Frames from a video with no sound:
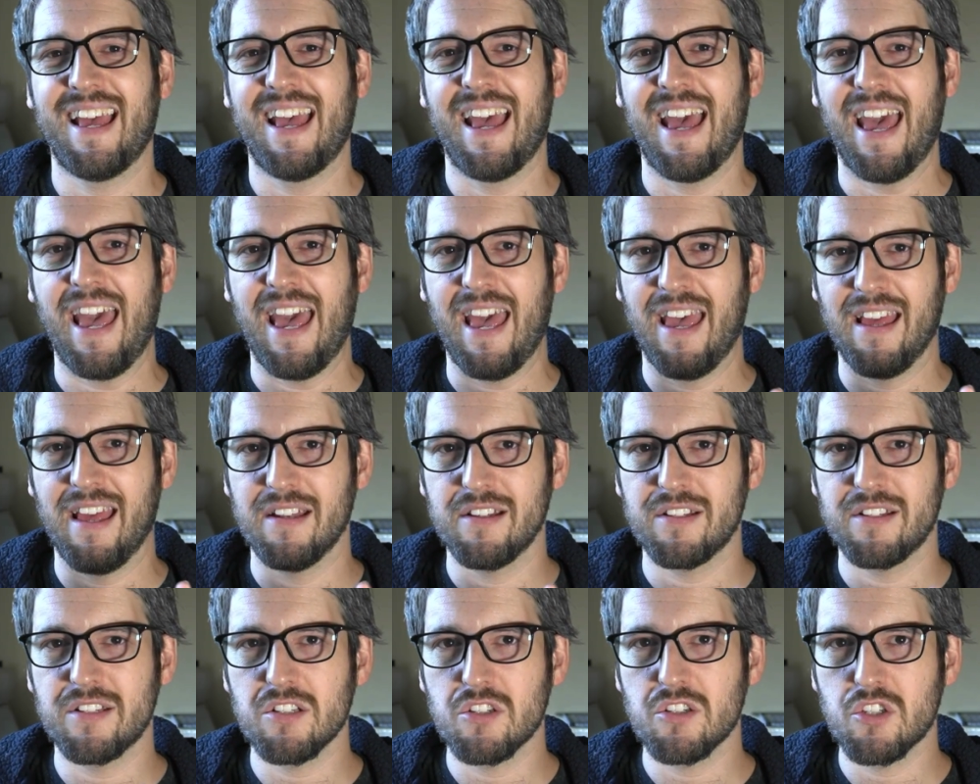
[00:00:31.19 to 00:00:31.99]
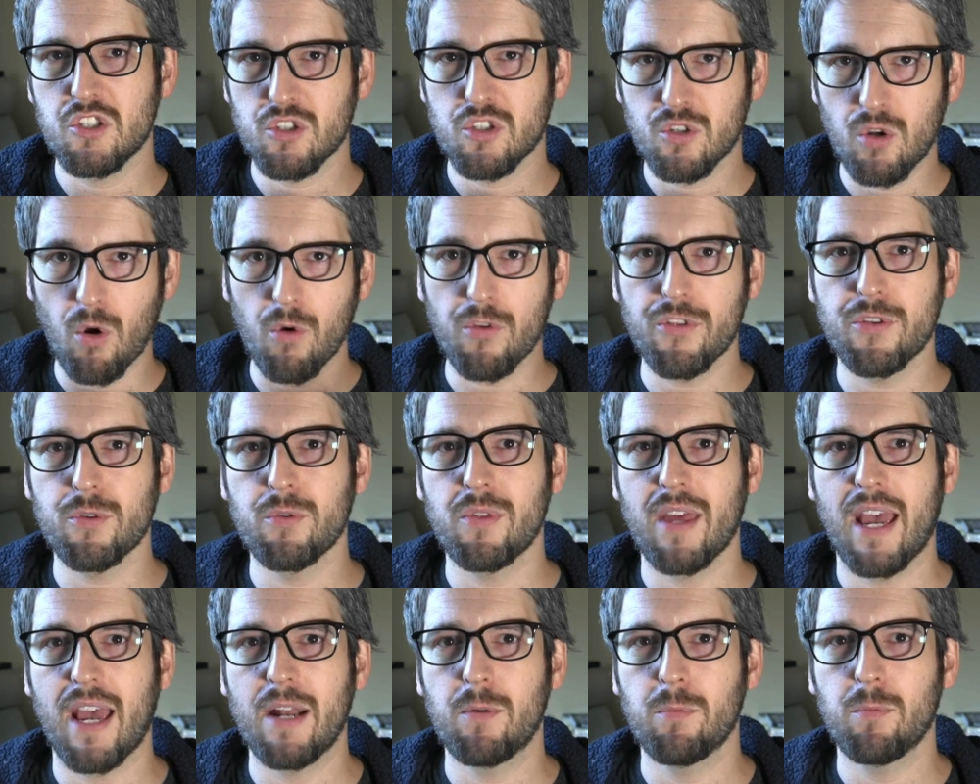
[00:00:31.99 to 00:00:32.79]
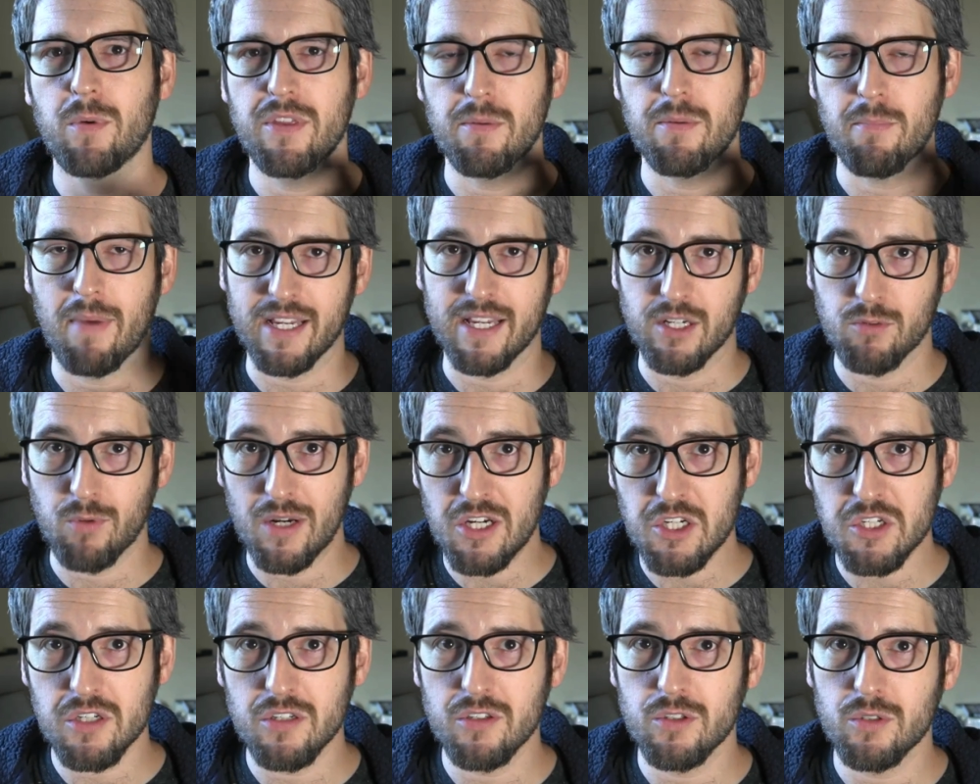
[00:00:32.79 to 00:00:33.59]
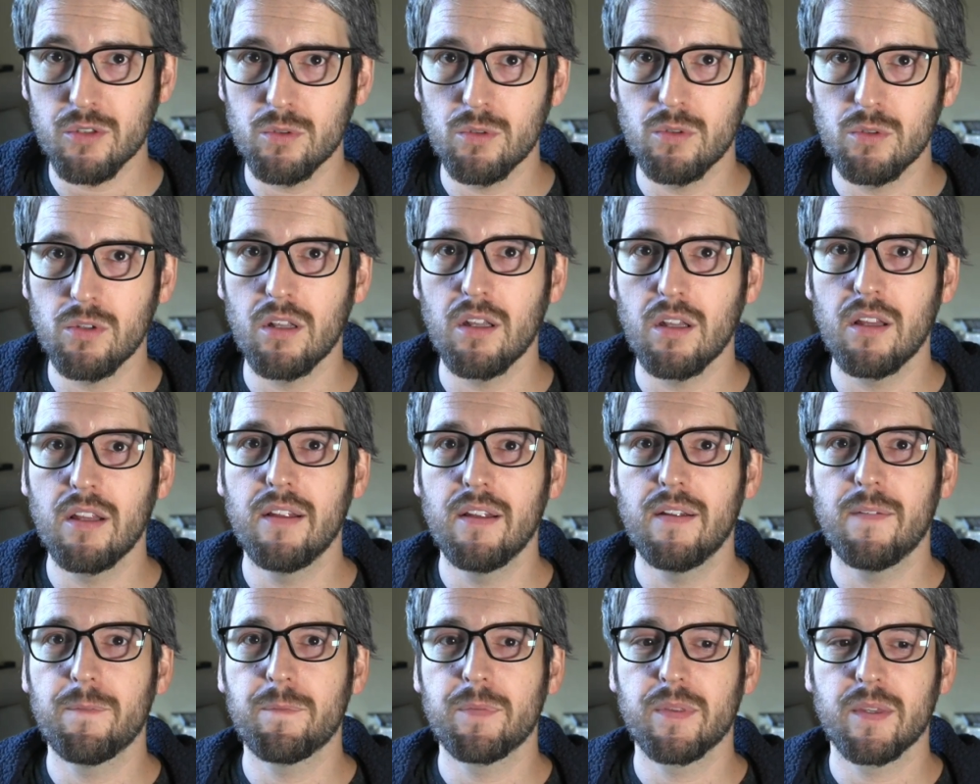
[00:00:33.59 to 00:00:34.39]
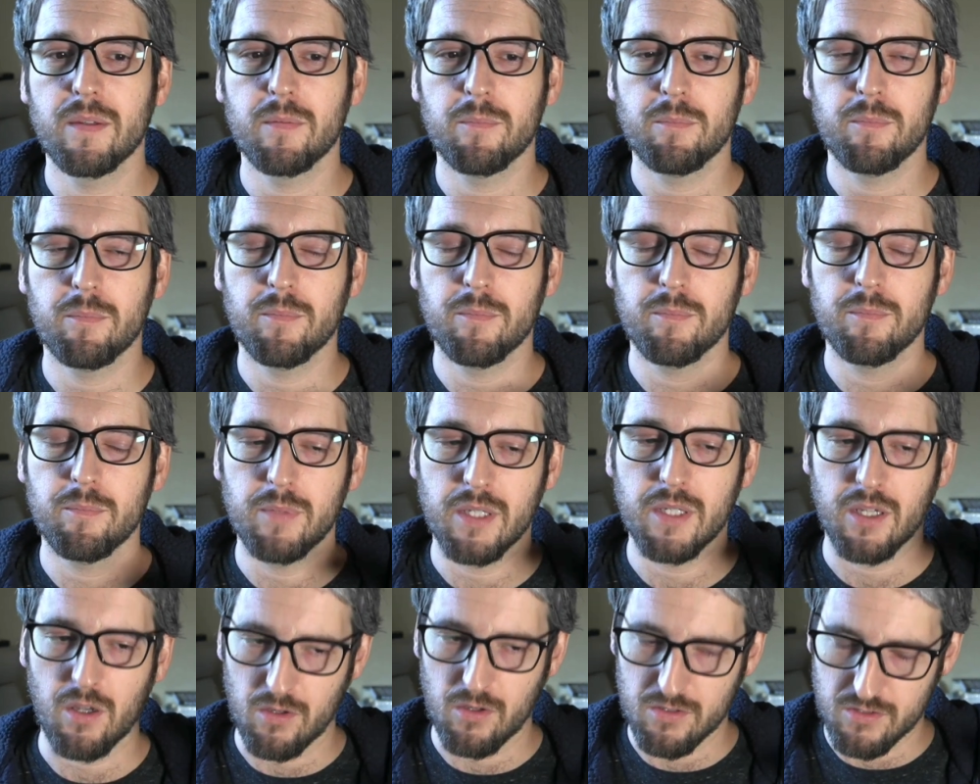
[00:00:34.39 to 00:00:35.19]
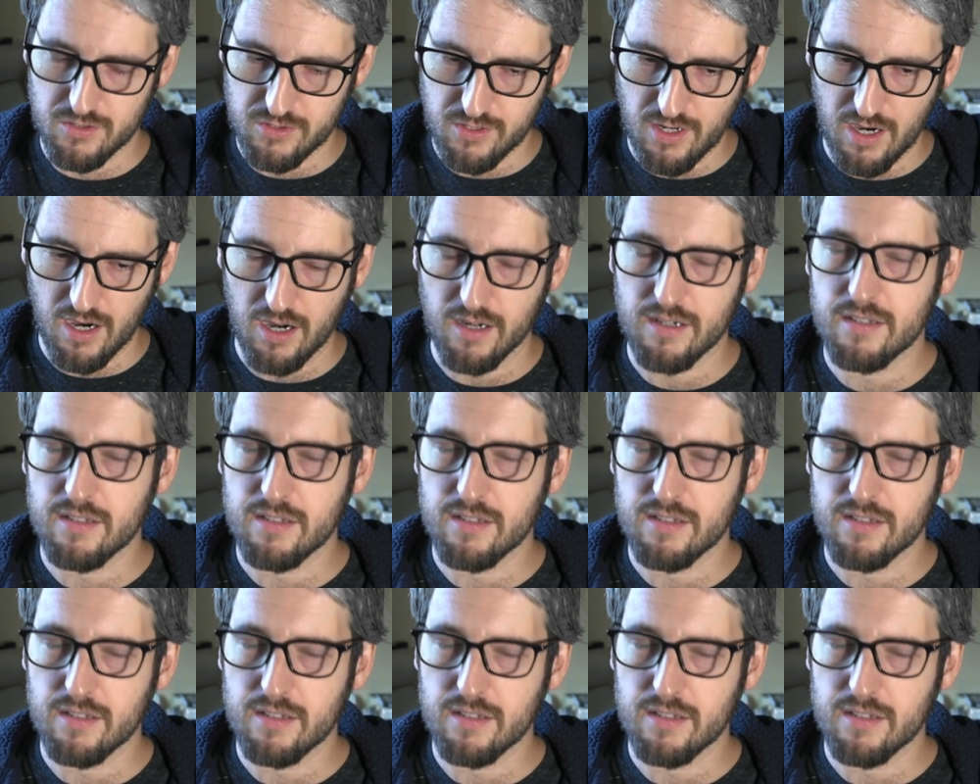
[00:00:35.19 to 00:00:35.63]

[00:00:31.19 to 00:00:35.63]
and just go through that with a migration tool, because Dart